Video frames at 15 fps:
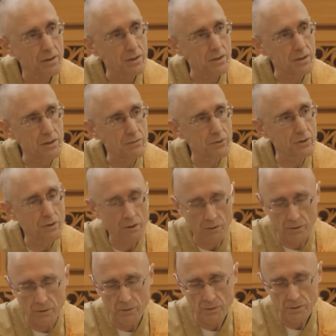even
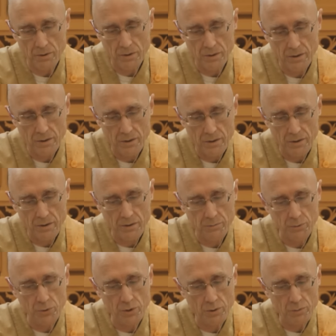though the
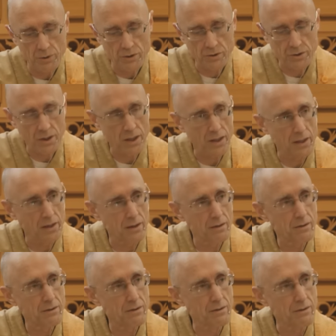Buddha would say
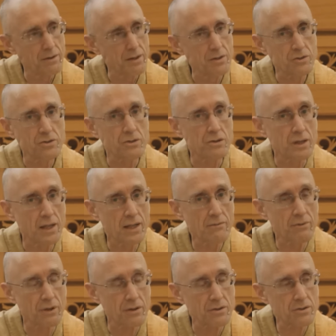these
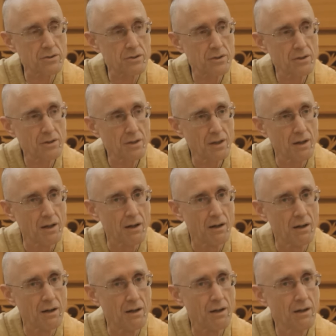devas
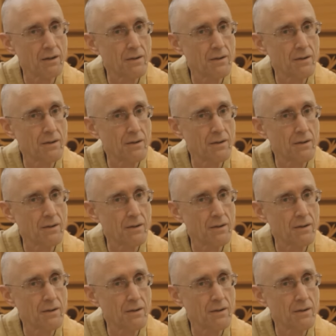are